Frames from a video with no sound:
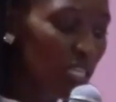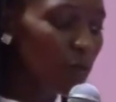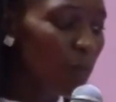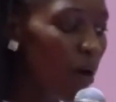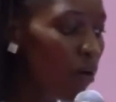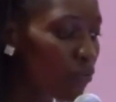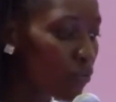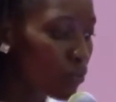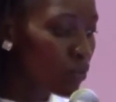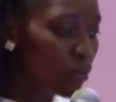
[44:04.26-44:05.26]
just
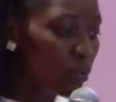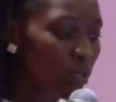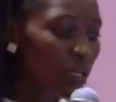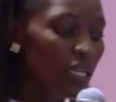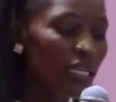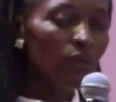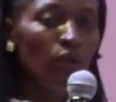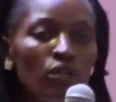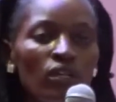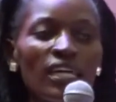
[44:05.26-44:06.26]
powerful.
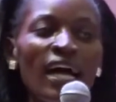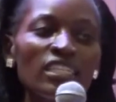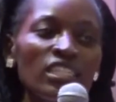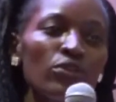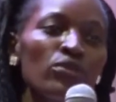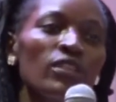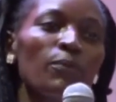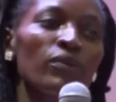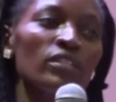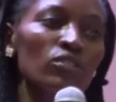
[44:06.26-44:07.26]
It will not usher you in
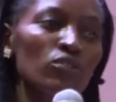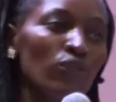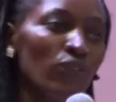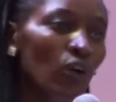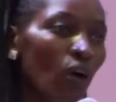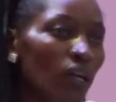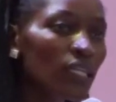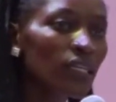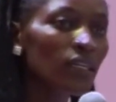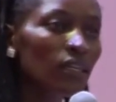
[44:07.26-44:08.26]
the presence of
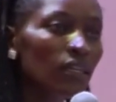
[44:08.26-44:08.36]
God.